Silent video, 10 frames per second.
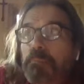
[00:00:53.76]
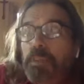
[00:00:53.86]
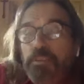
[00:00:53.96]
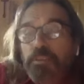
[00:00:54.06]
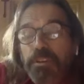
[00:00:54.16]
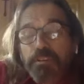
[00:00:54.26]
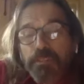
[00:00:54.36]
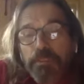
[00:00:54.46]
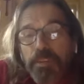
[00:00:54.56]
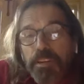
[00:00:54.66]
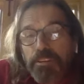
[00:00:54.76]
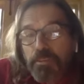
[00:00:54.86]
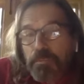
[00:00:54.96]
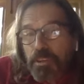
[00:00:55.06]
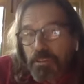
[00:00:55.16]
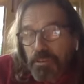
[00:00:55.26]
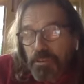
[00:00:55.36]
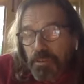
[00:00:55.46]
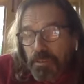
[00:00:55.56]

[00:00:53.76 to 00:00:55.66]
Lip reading: Mentoring for me is a much